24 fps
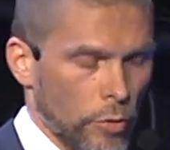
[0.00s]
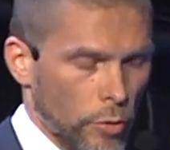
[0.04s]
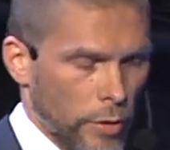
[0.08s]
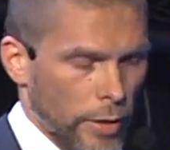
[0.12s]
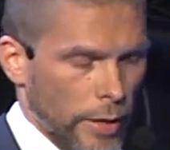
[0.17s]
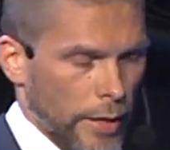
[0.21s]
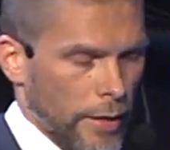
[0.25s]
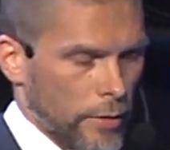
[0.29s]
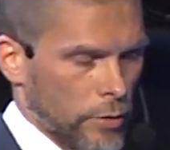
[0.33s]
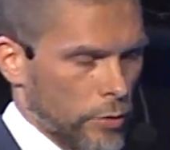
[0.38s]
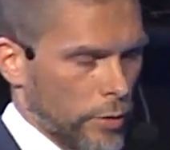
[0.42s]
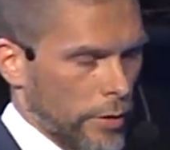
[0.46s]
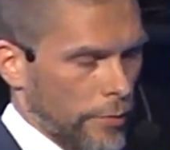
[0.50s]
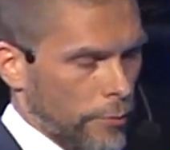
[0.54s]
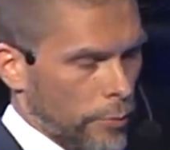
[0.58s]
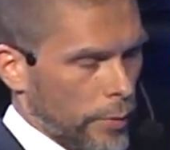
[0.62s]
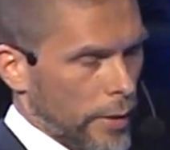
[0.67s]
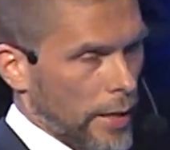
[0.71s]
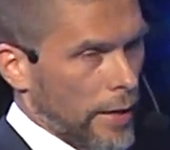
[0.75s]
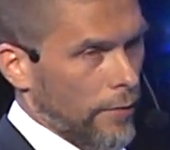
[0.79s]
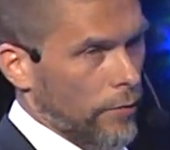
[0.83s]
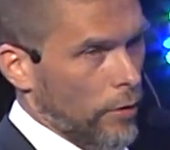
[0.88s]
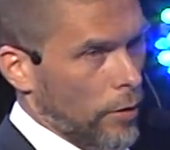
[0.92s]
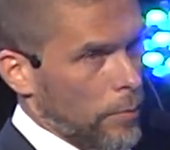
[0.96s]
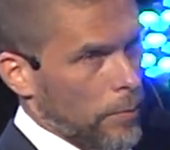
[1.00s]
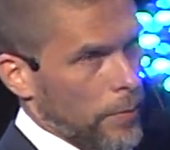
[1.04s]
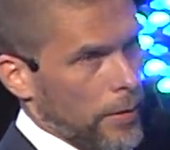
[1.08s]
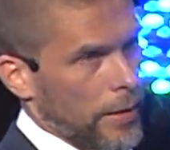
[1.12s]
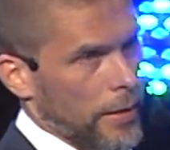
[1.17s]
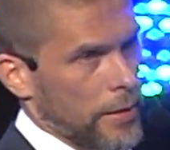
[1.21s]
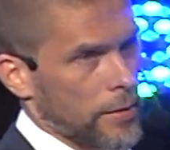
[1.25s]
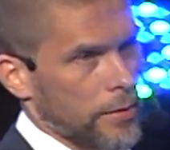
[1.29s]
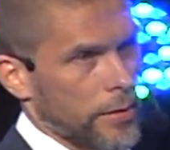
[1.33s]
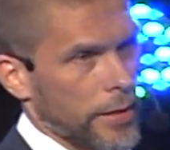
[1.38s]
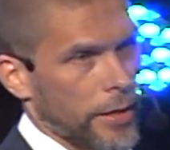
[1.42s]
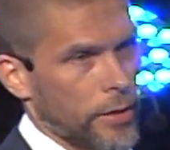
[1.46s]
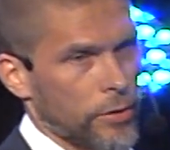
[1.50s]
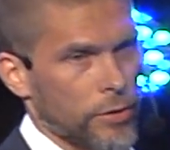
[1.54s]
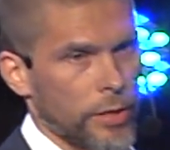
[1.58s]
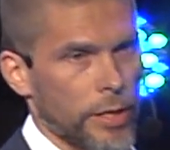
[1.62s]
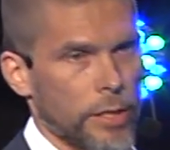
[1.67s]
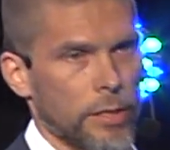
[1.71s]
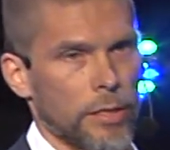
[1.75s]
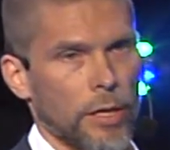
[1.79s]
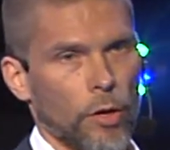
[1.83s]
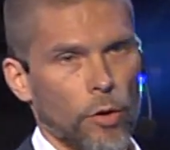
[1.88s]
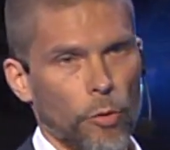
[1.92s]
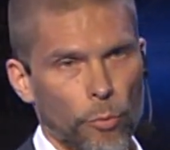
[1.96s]
Okay, so if we have let's say, a
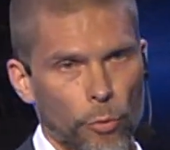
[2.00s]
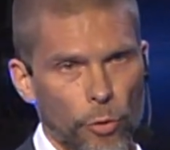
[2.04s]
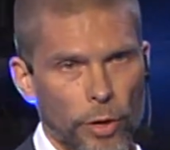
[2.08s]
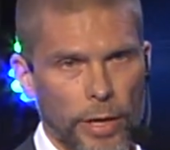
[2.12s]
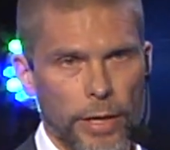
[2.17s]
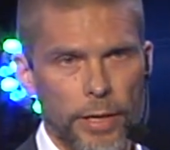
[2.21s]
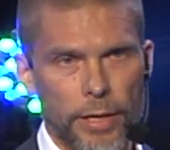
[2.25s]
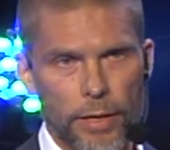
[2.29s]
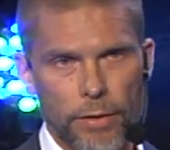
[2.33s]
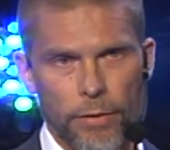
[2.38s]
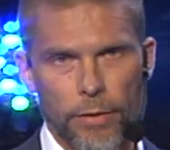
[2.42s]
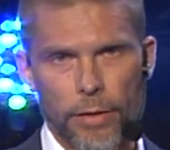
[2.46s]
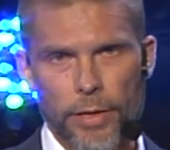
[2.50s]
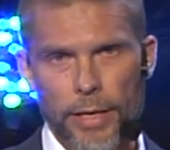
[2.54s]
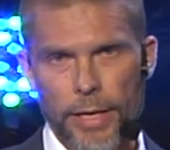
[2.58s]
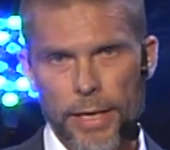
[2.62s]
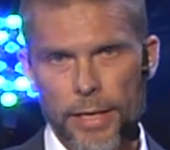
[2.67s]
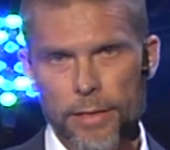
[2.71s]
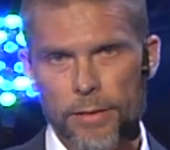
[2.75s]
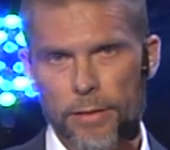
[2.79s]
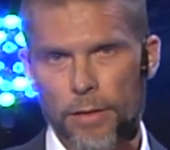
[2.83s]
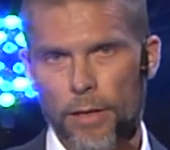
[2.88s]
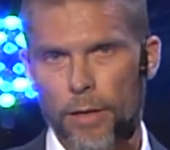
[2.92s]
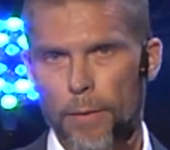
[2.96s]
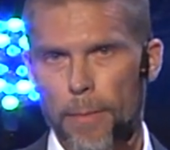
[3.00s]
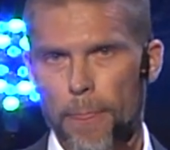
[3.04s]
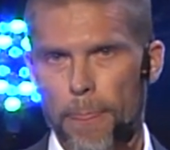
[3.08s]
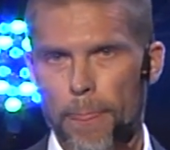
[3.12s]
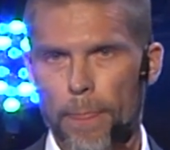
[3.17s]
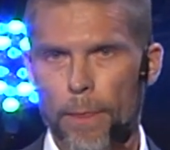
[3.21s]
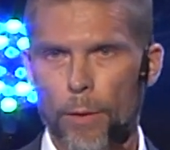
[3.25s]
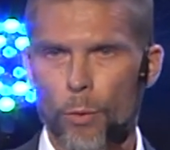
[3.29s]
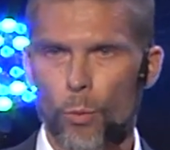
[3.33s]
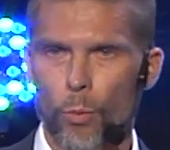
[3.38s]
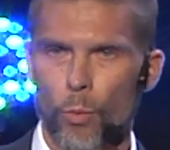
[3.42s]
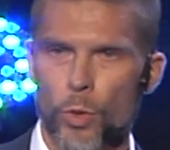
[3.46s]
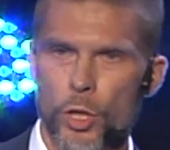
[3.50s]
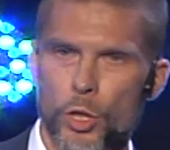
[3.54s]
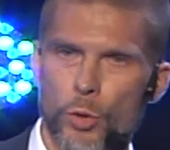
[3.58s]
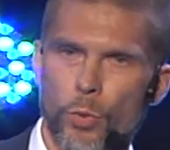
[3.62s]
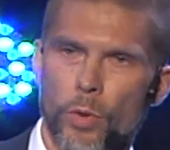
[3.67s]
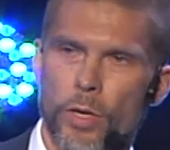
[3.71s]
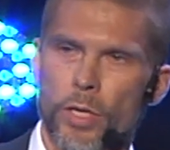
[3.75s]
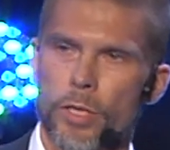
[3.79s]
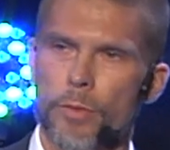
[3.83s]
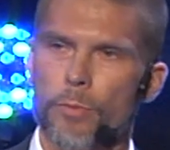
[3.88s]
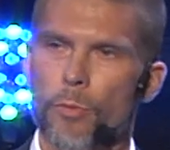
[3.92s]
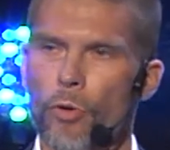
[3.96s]
6-hour break in the data, which
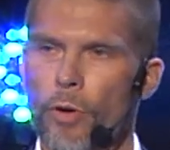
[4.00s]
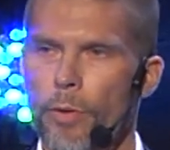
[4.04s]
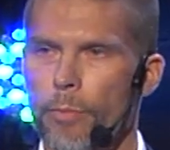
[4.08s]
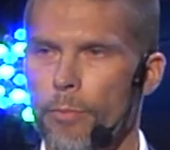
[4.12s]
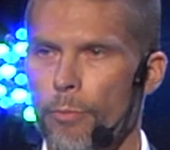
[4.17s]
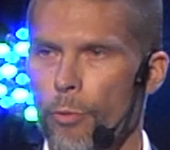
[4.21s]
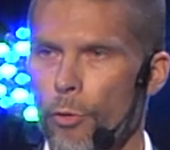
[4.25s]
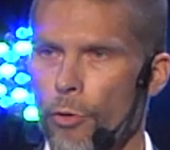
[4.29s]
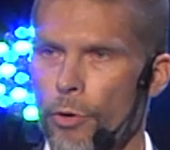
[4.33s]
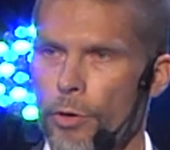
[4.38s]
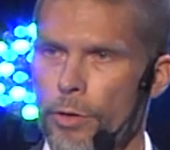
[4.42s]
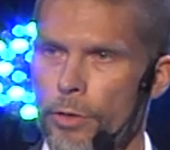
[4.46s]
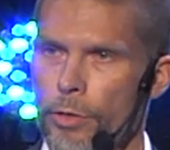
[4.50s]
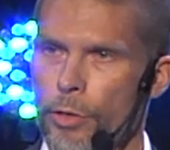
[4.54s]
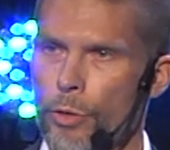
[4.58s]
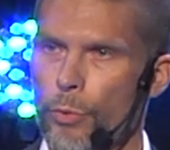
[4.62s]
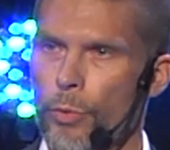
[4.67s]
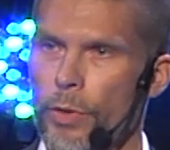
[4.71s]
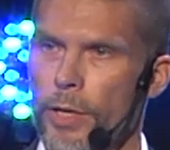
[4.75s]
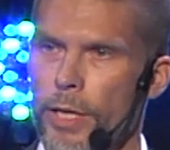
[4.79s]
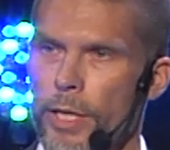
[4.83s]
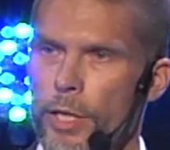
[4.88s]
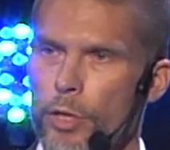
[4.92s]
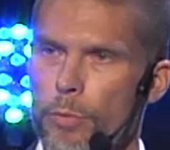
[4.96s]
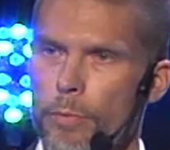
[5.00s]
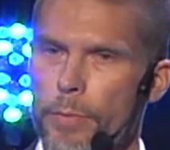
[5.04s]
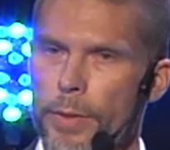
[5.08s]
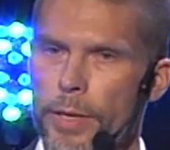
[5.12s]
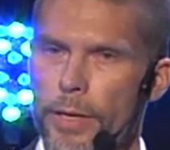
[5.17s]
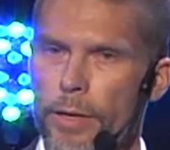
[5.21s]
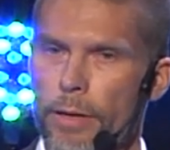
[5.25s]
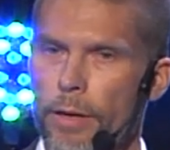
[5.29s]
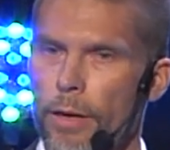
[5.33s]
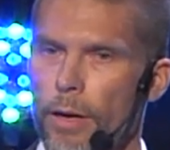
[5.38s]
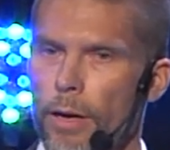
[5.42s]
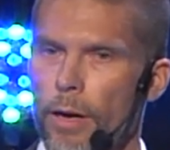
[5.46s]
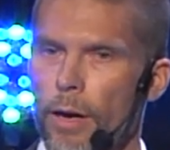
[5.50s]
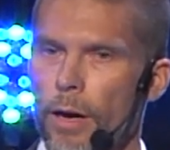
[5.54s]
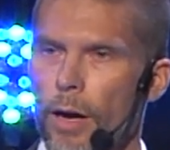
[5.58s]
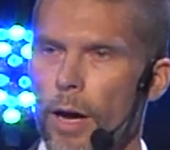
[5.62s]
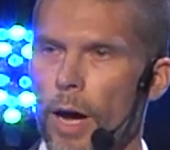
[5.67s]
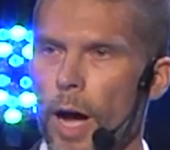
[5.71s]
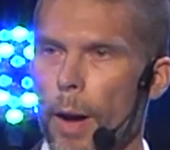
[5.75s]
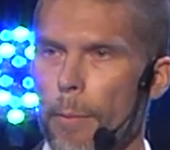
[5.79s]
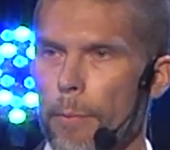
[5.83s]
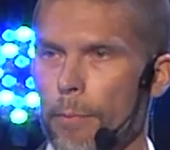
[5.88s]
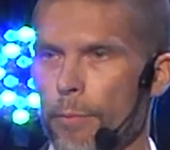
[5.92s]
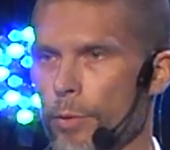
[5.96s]
one is more important? Do we need to be
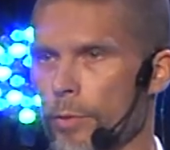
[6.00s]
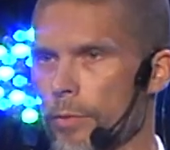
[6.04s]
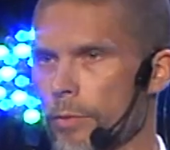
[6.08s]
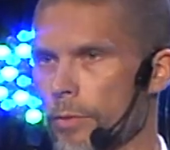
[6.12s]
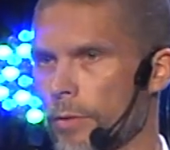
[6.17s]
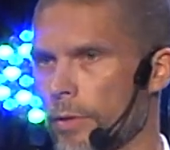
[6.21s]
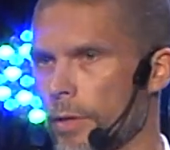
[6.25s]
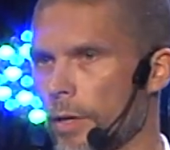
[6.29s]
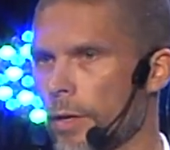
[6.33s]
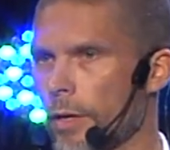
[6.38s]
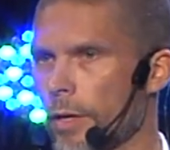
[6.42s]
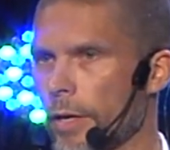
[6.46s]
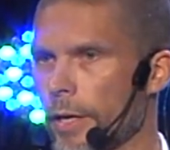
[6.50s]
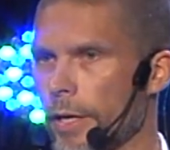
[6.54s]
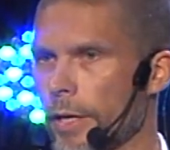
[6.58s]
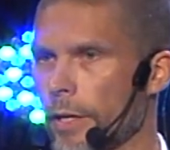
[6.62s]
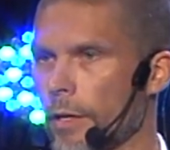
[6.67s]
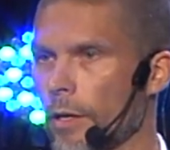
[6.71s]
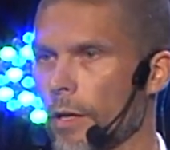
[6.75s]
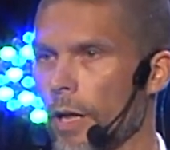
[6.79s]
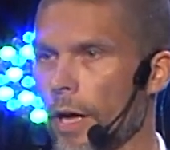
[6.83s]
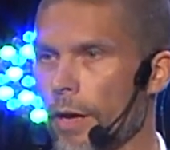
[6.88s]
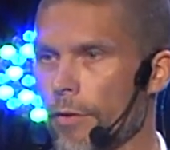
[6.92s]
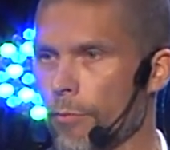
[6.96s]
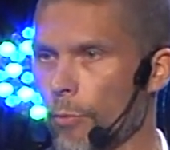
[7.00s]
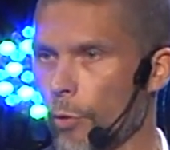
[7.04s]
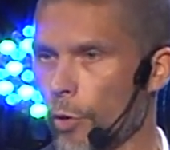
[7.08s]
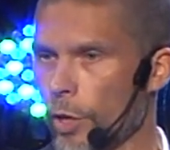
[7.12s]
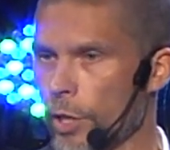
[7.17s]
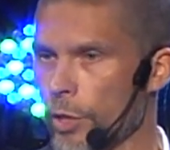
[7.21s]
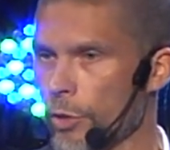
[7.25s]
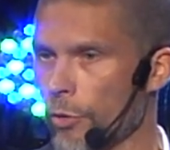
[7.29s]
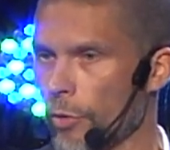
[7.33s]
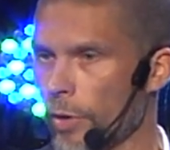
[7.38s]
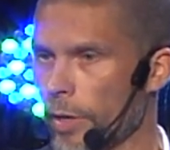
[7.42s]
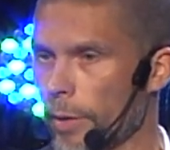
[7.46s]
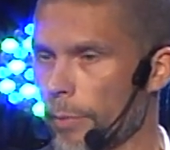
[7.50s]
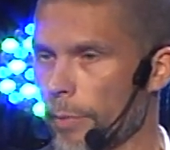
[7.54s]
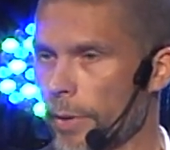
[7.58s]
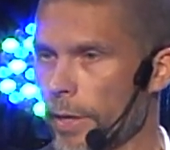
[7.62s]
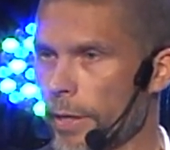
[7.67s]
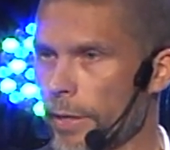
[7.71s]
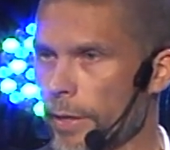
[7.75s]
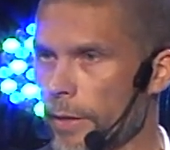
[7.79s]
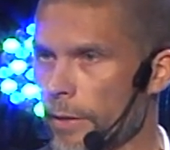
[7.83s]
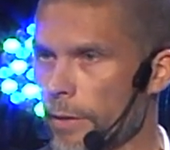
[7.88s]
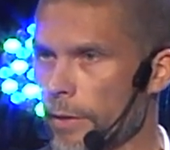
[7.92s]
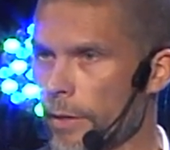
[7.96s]
up in live monitoring
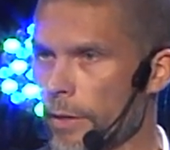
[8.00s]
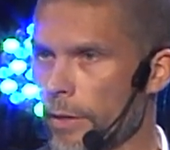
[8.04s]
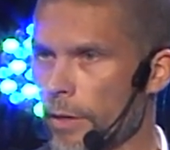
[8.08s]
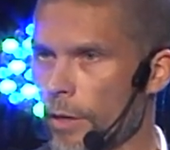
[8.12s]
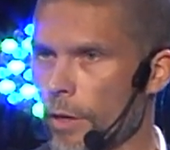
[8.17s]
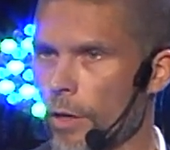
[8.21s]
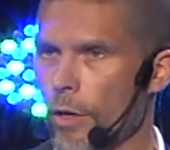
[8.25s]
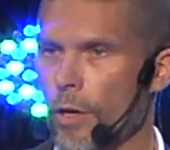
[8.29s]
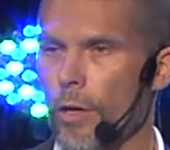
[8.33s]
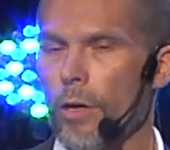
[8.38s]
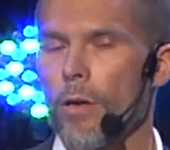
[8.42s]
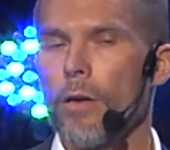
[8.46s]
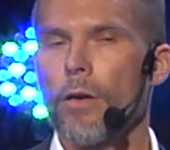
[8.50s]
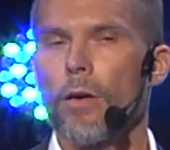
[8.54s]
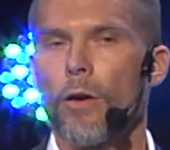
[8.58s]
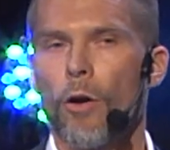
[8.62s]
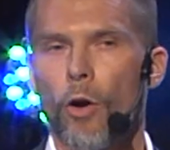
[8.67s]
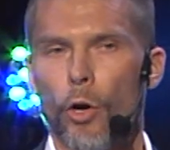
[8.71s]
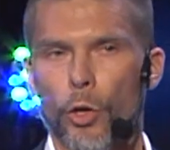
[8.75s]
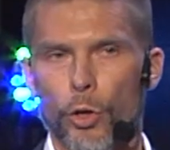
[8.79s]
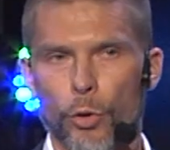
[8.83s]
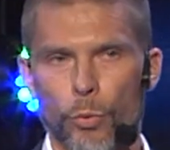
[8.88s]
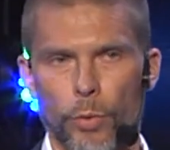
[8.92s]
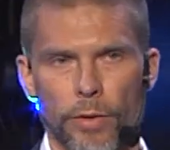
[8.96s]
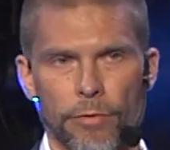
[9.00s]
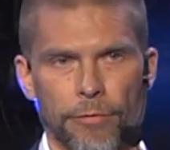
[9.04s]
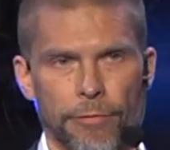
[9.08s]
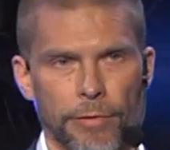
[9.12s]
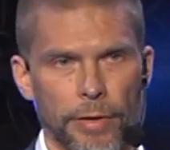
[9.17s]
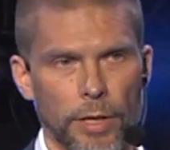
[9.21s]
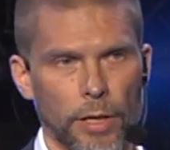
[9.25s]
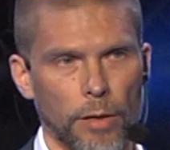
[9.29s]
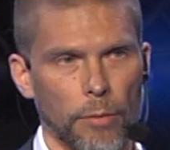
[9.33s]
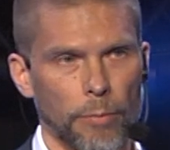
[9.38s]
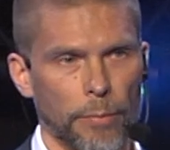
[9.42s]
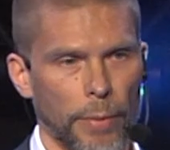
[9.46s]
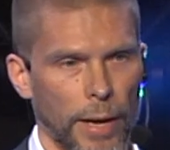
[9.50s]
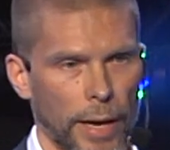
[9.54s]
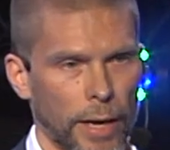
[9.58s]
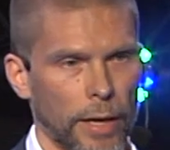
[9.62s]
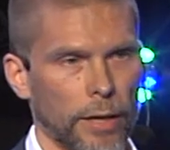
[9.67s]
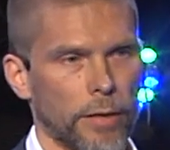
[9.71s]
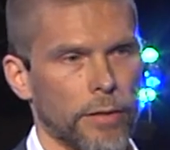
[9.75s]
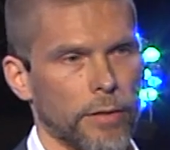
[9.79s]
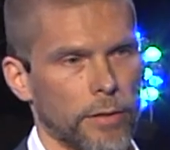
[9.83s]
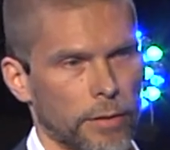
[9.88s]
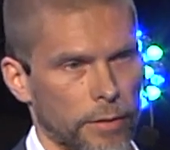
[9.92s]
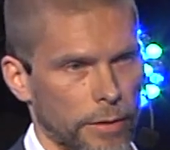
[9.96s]
immediately, or do we fill
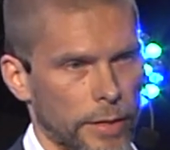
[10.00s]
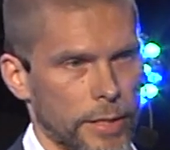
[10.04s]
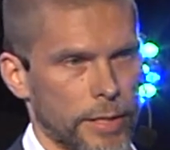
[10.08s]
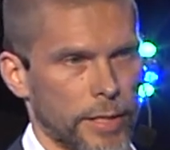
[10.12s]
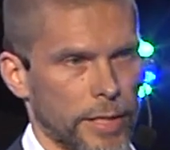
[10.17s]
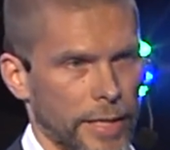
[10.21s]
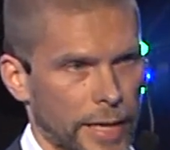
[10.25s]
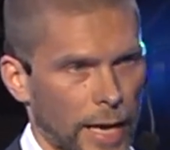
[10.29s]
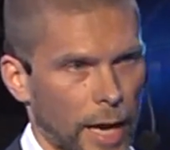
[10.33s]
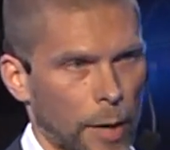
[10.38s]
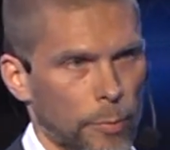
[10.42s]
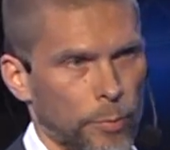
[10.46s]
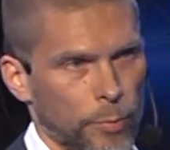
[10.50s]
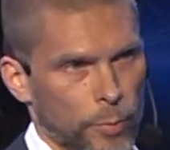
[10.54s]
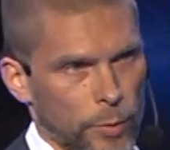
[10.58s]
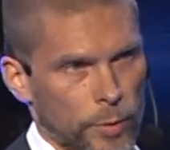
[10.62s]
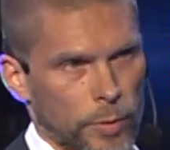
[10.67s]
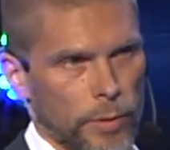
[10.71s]
back this gap?